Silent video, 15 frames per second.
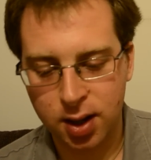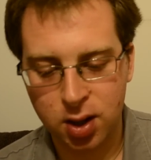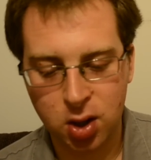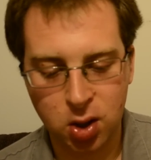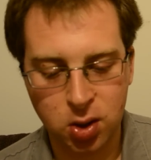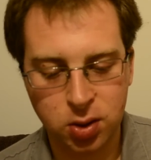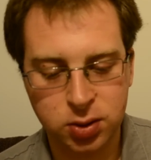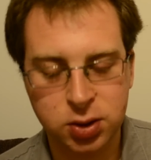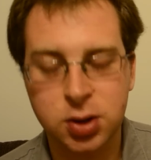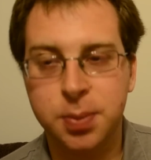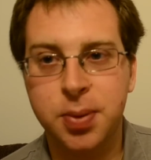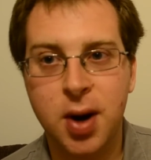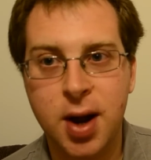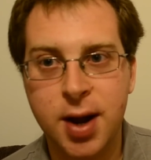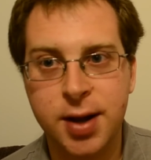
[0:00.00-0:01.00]
called
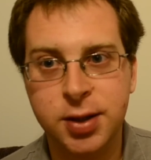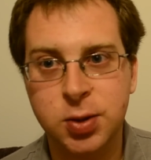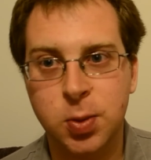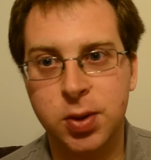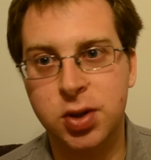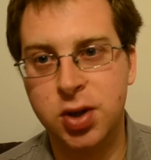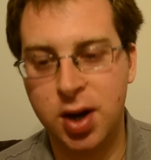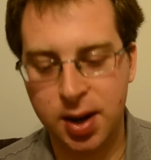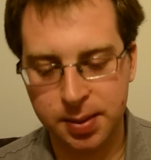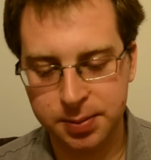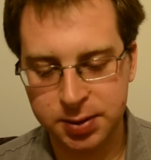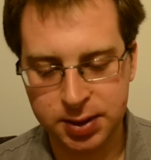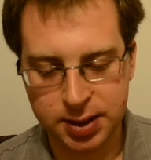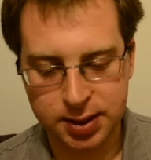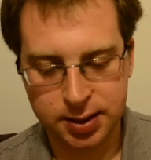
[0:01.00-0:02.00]
Surprise, which
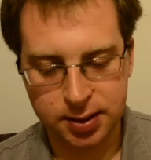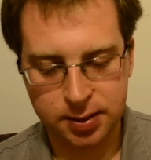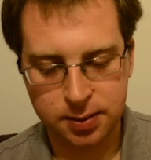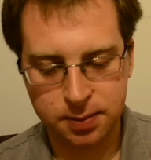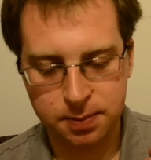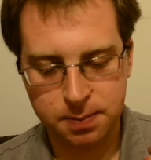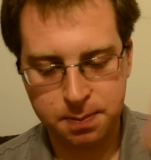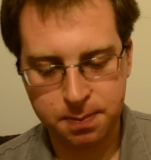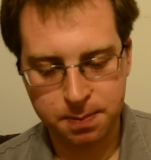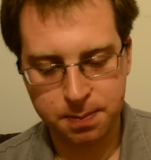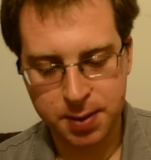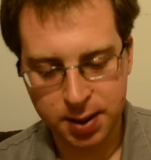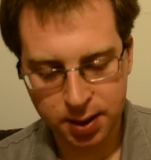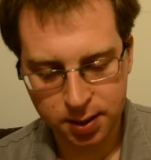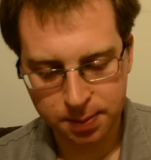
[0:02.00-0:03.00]
comes in
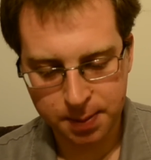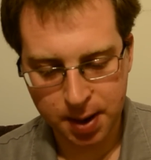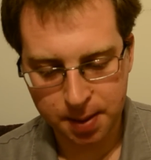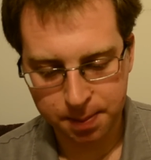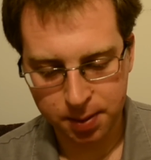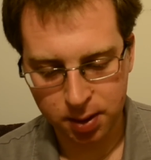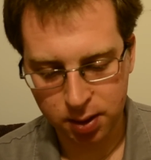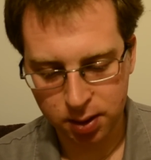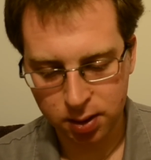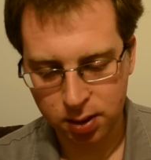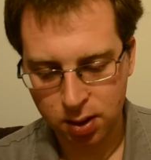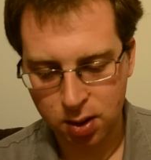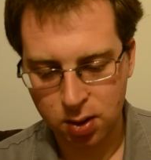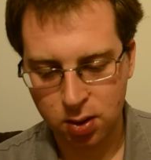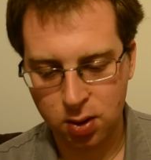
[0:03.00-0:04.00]
pink pepper
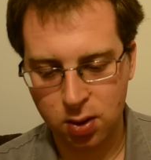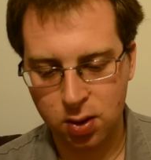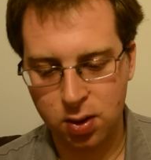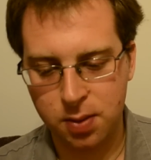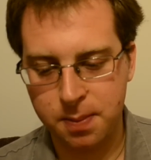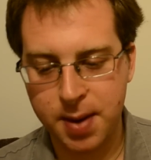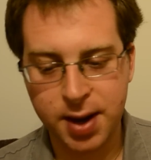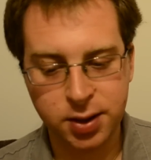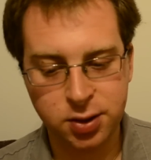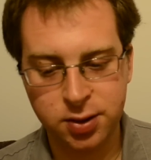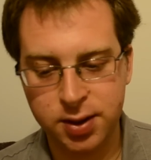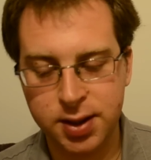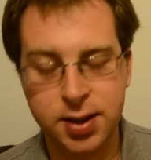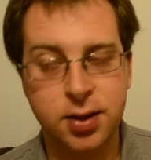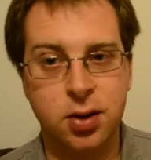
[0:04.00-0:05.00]
or
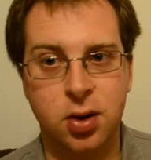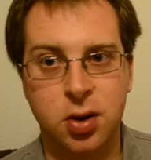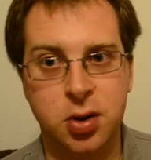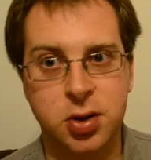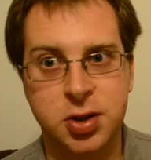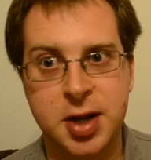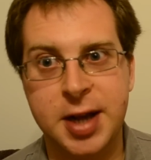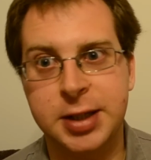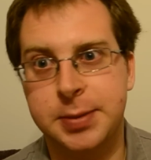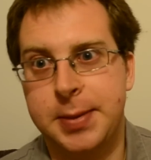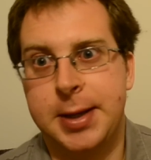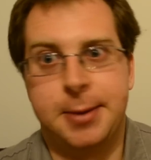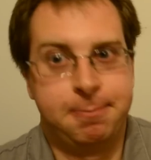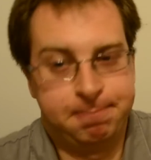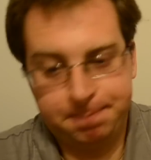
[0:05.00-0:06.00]
mandarin or
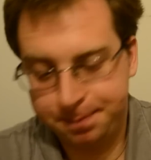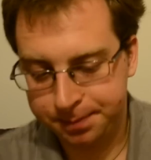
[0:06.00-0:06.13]
jasmine.